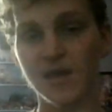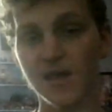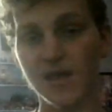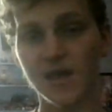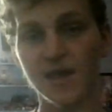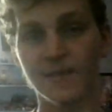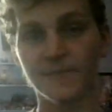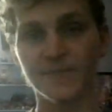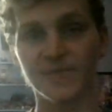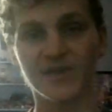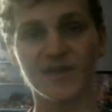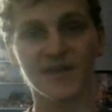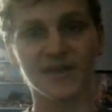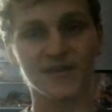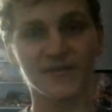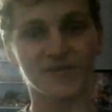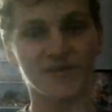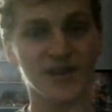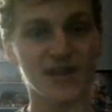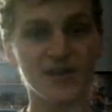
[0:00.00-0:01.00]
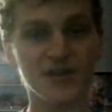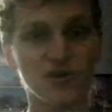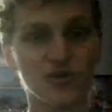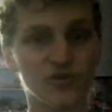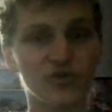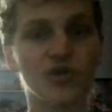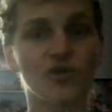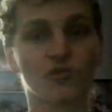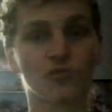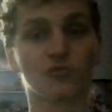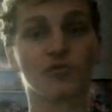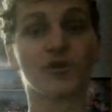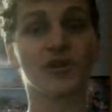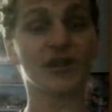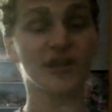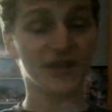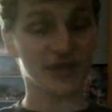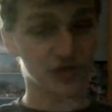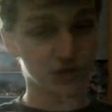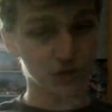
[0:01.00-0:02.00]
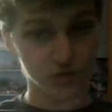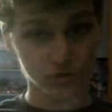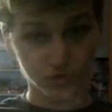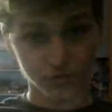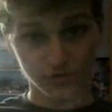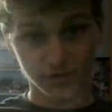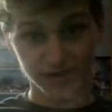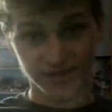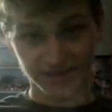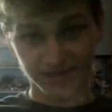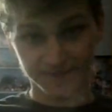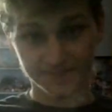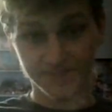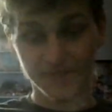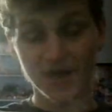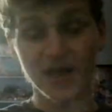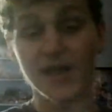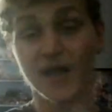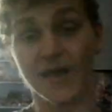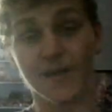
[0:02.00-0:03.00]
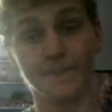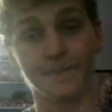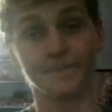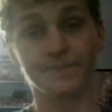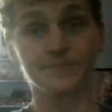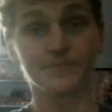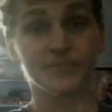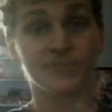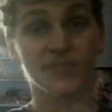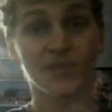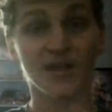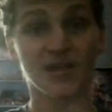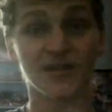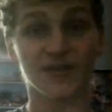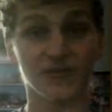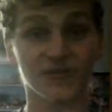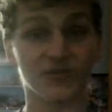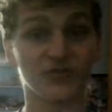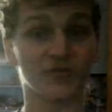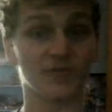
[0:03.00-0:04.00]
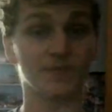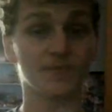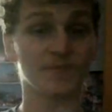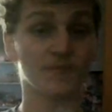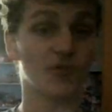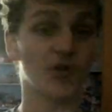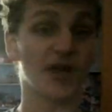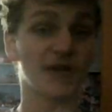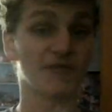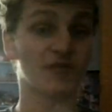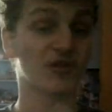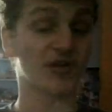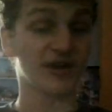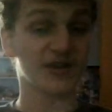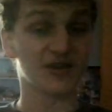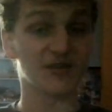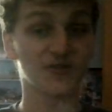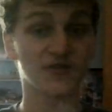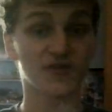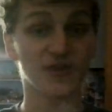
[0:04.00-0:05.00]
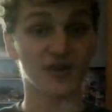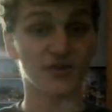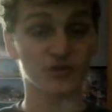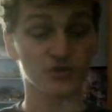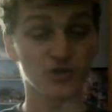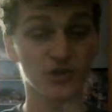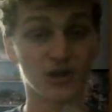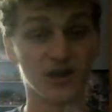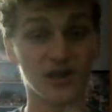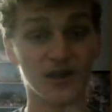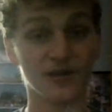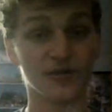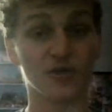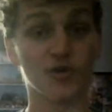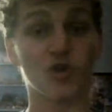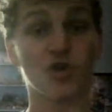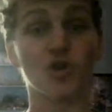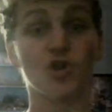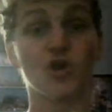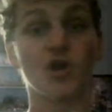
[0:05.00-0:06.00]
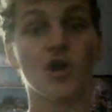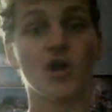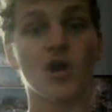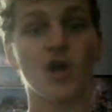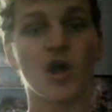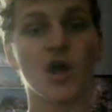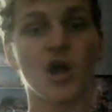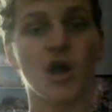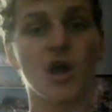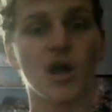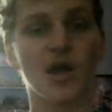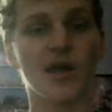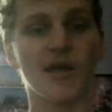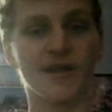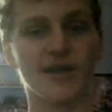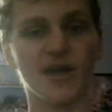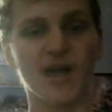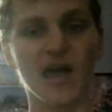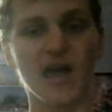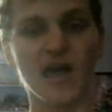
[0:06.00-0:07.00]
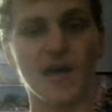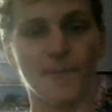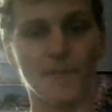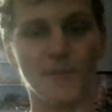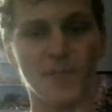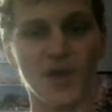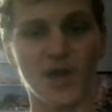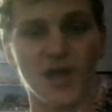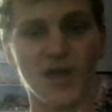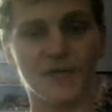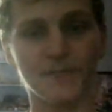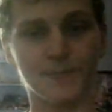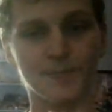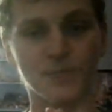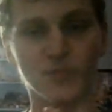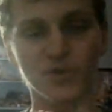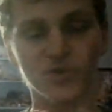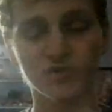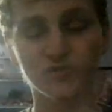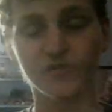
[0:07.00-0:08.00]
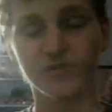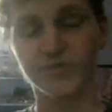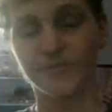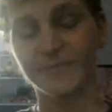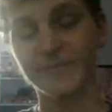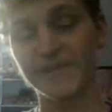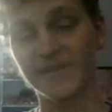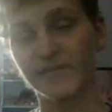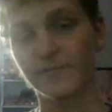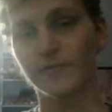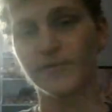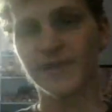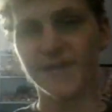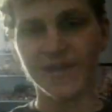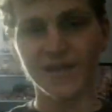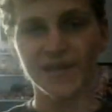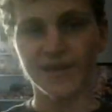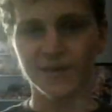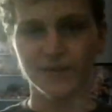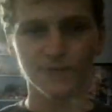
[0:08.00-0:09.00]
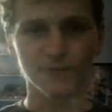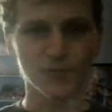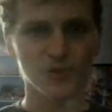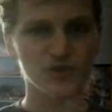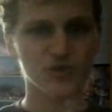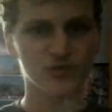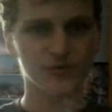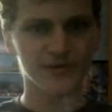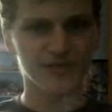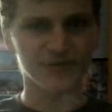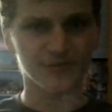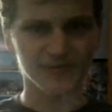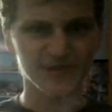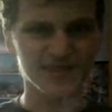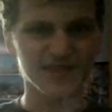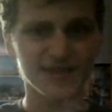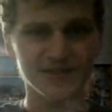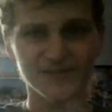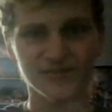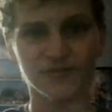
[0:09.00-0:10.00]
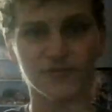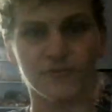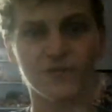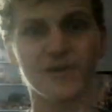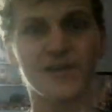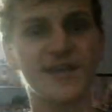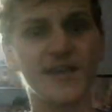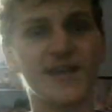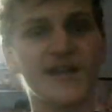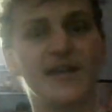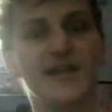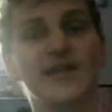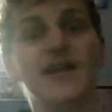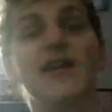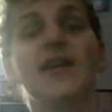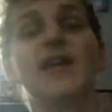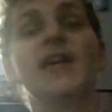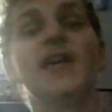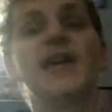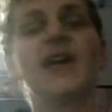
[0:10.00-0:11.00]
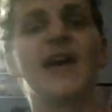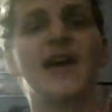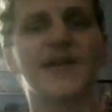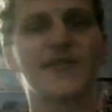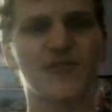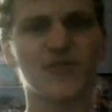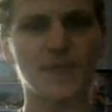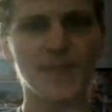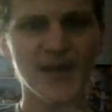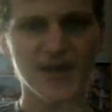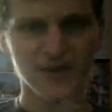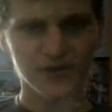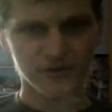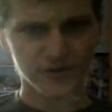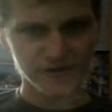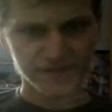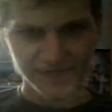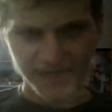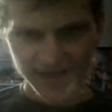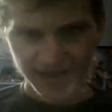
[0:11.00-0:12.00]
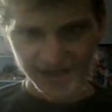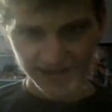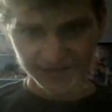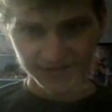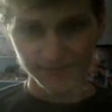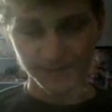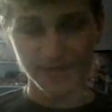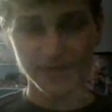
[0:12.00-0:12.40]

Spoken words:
I know you'll really enjoy, because we'll have a great discussion on which ones we agree on and which ones we disagree on, as a matter of fact.